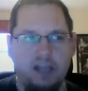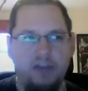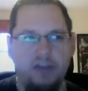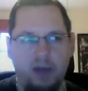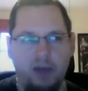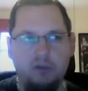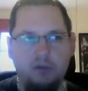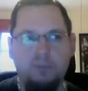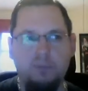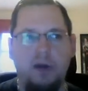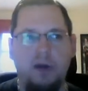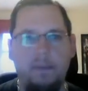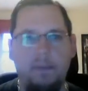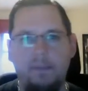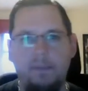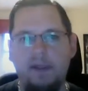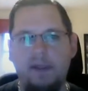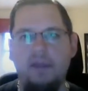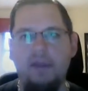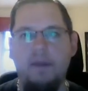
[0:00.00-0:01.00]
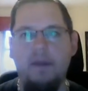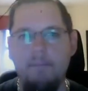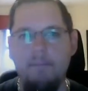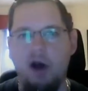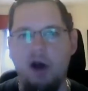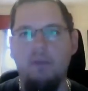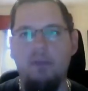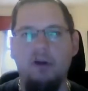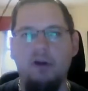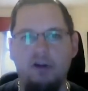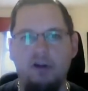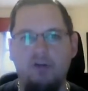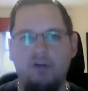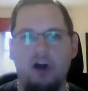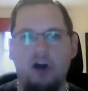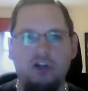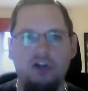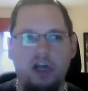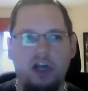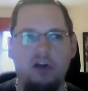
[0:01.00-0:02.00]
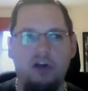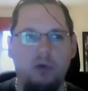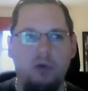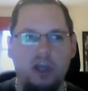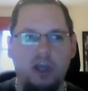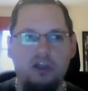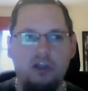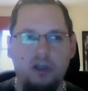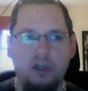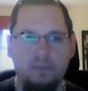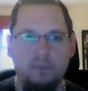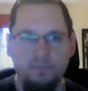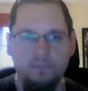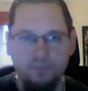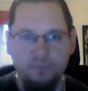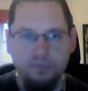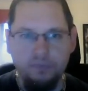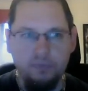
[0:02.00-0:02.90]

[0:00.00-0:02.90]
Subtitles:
that was probably the moment of our generation,